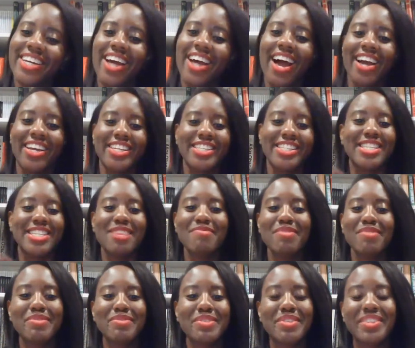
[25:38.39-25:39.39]
I can send
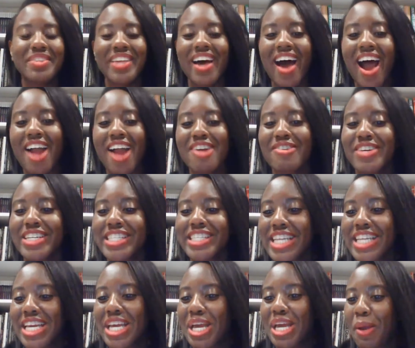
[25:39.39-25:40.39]
them to the hiring
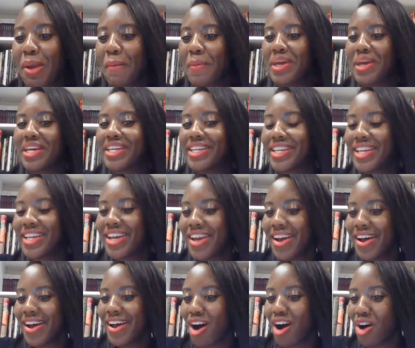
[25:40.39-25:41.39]
team and
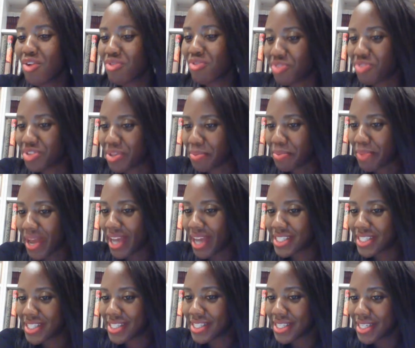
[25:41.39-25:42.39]
hope for the
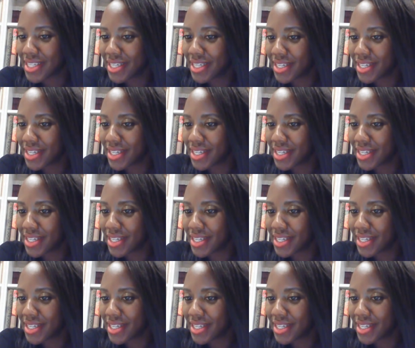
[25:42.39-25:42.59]
best.